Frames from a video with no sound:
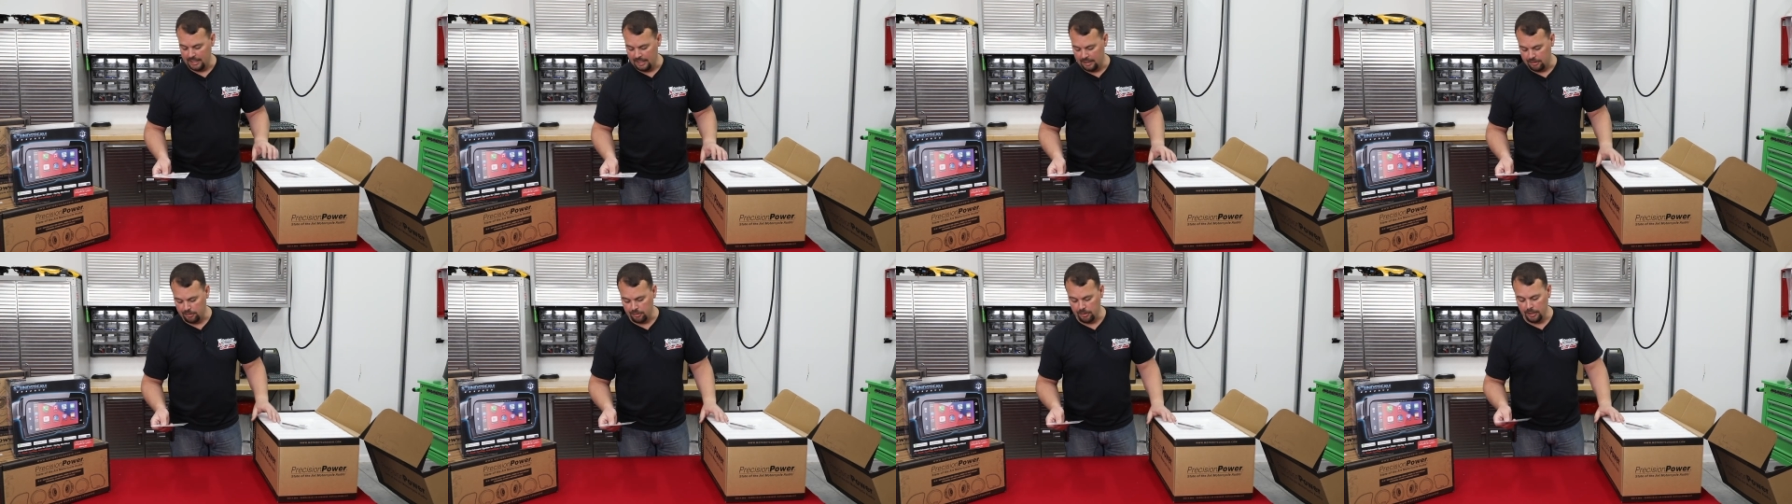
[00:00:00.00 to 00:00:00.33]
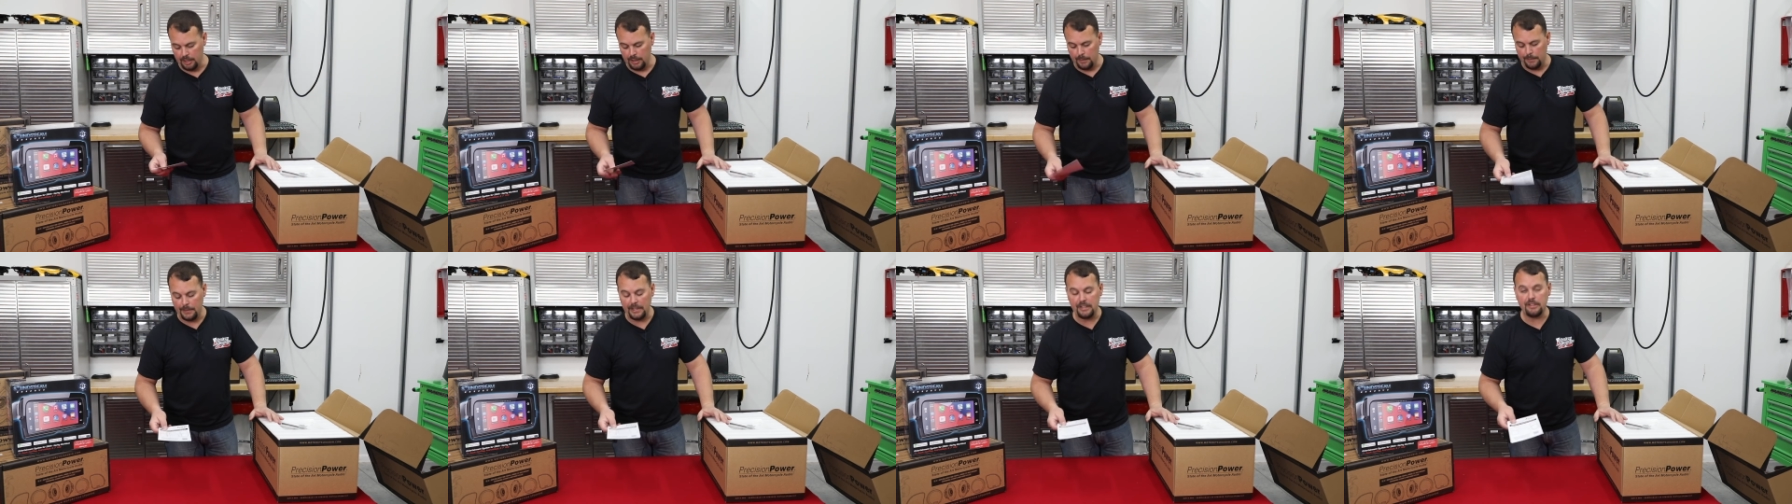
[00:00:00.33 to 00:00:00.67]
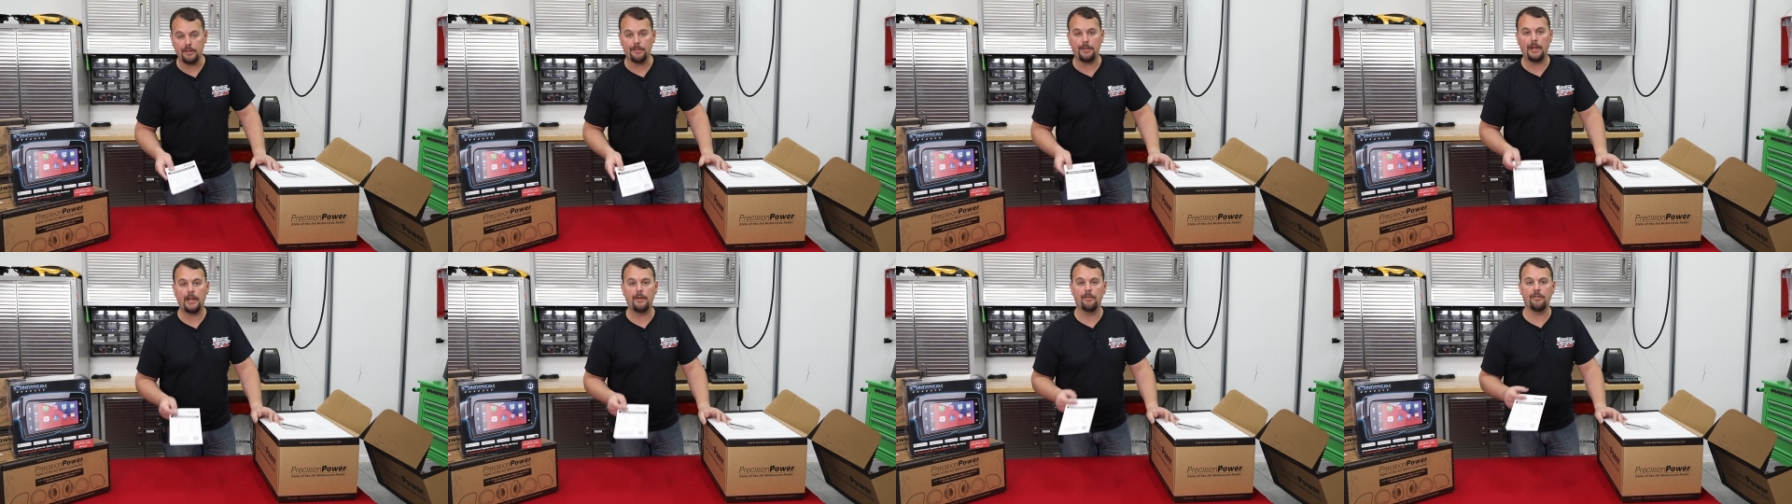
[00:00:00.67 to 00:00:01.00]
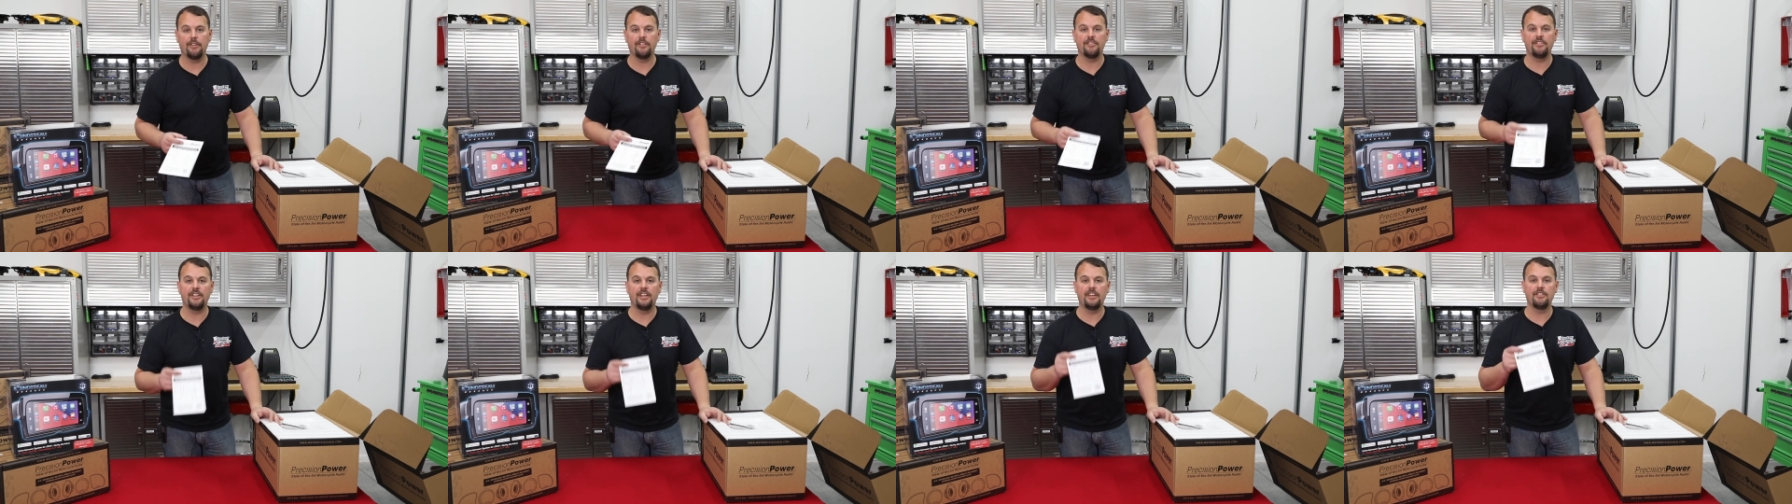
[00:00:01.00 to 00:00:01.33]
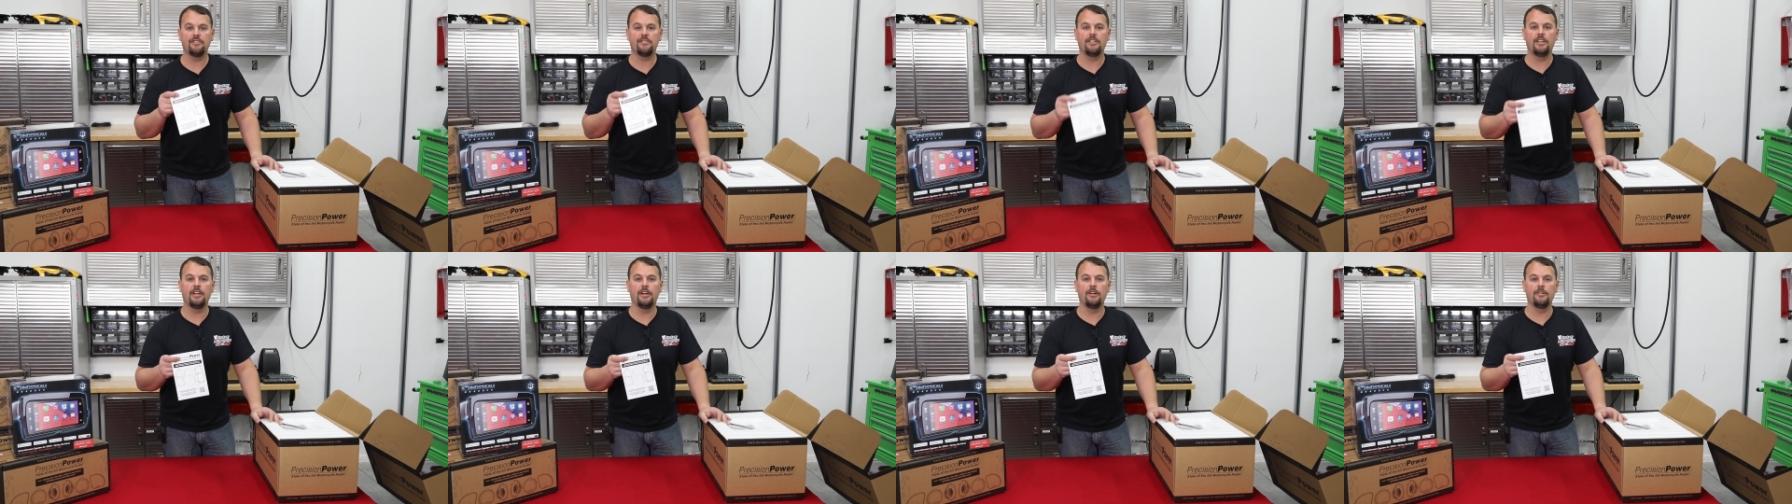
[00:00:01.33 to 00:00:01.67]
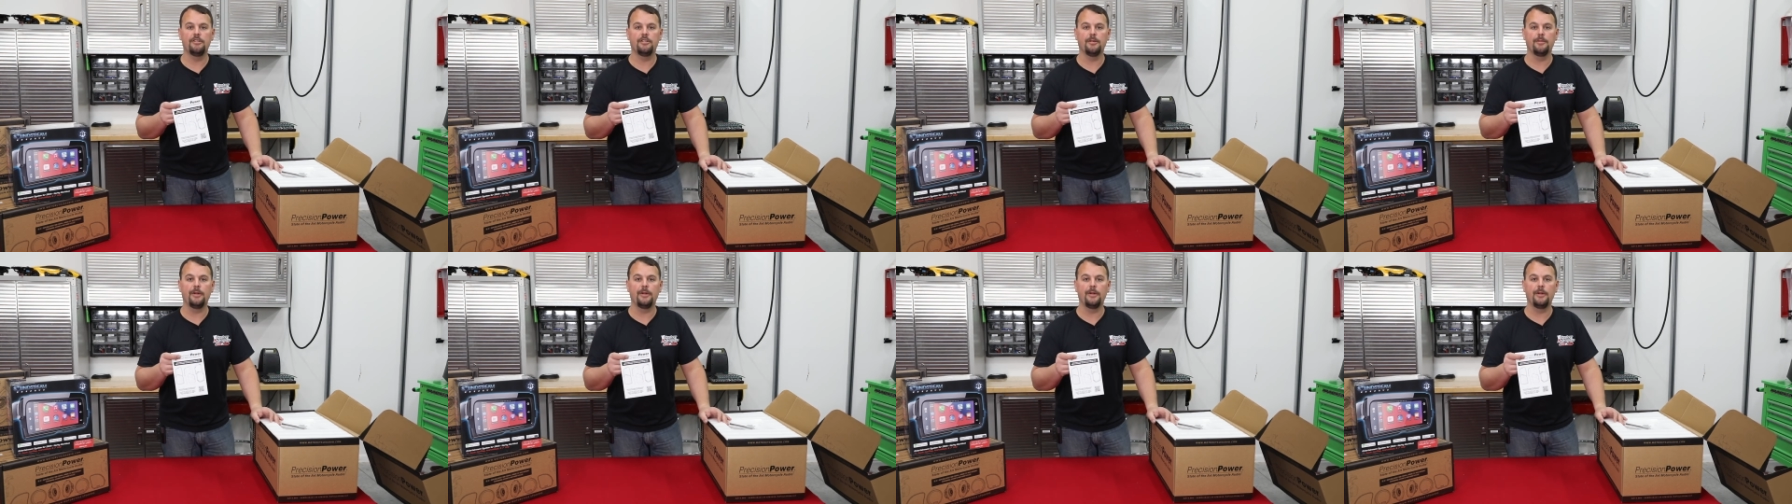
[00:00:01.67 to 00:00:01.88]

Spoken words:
It's really a piece of paper that says go to